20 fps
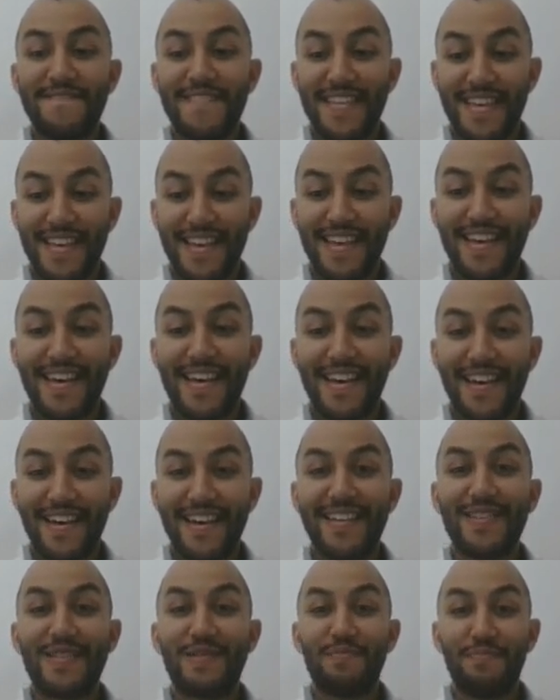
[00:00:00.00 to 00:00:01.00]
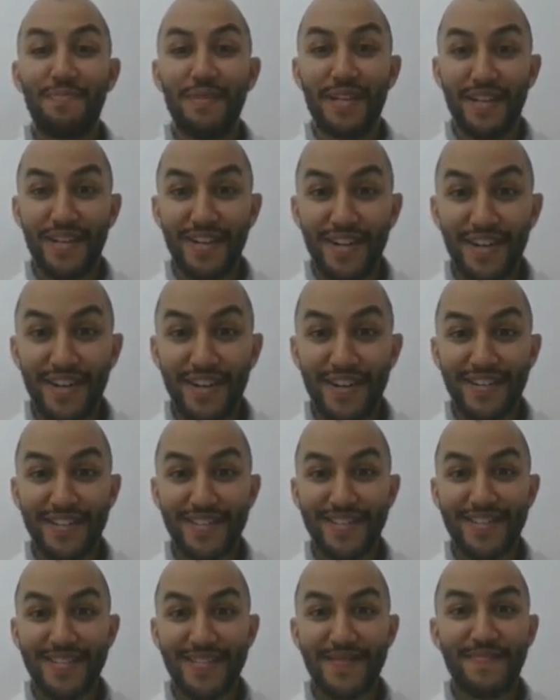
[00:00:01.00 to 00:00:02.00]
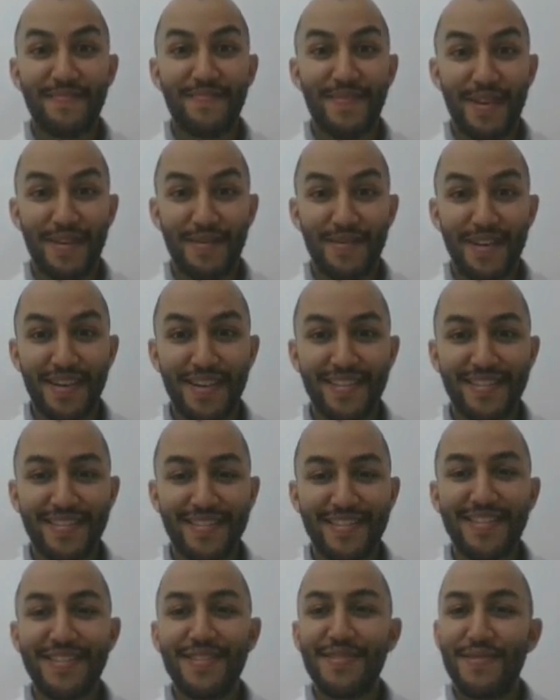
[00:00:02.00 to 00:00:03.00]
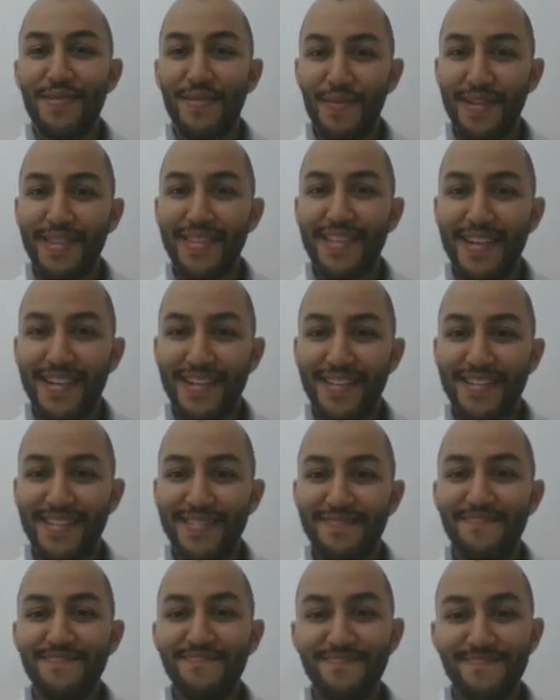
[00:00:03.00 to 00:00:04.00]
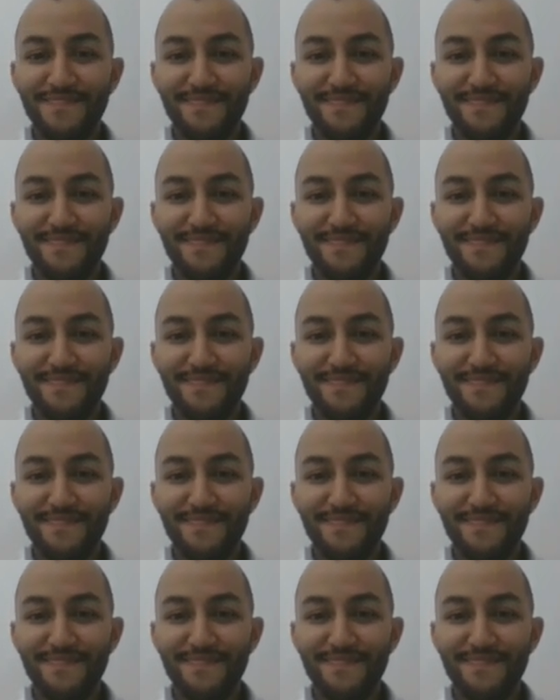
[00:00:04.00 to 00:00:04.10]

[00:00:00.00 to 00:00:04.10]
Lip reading: Yeah, it's because. All right. Well done.